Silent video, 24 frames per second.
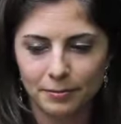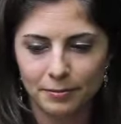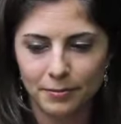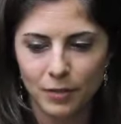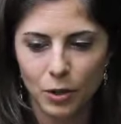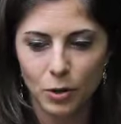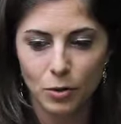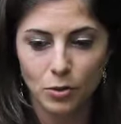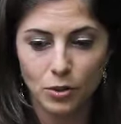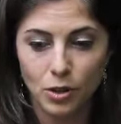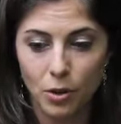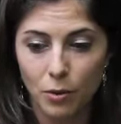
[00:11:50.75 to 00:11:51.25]

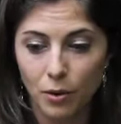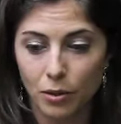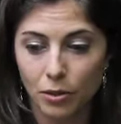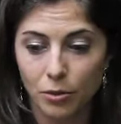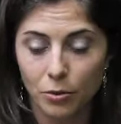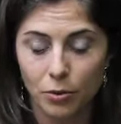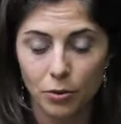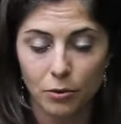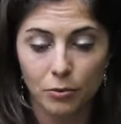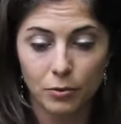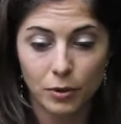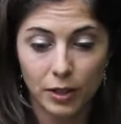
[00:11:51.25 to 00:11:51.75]
who's going
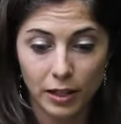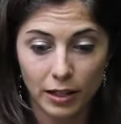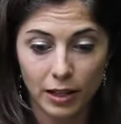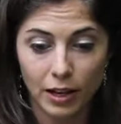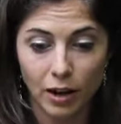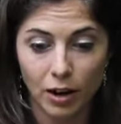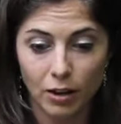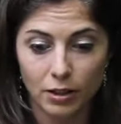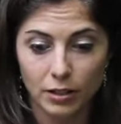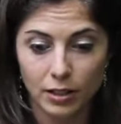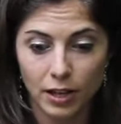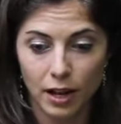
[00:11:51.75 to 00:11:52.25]
through a really
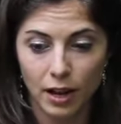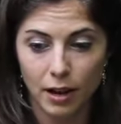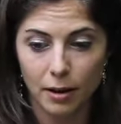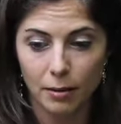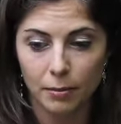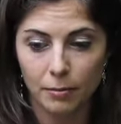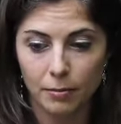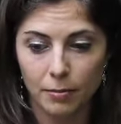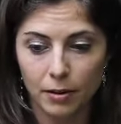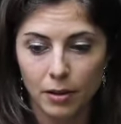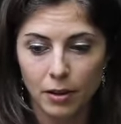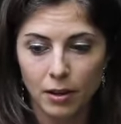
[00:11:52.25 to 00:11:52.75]
hard time,
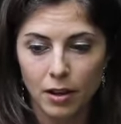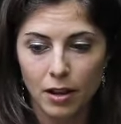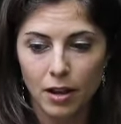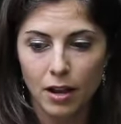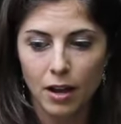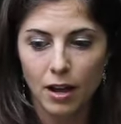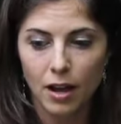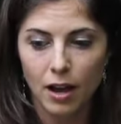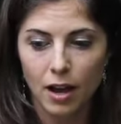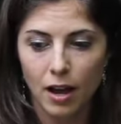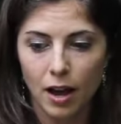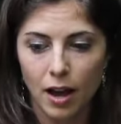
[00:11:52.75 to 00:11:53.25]

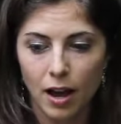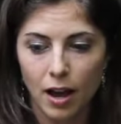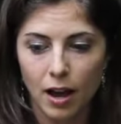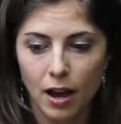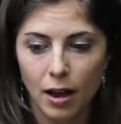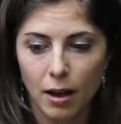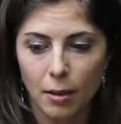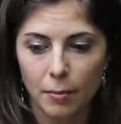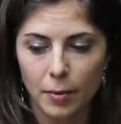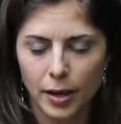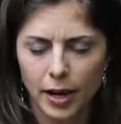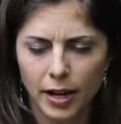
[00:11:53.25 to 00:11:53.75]

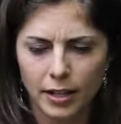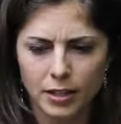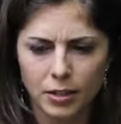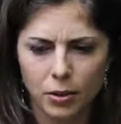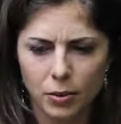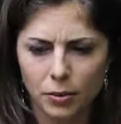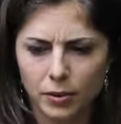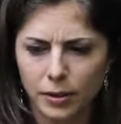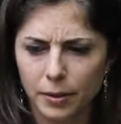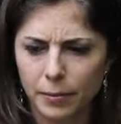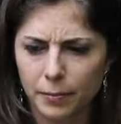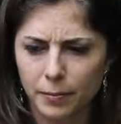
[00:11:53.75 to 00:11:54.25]
and I
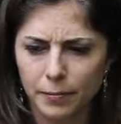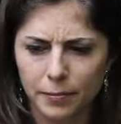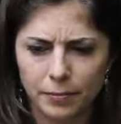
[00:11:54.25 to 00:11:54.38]
told him,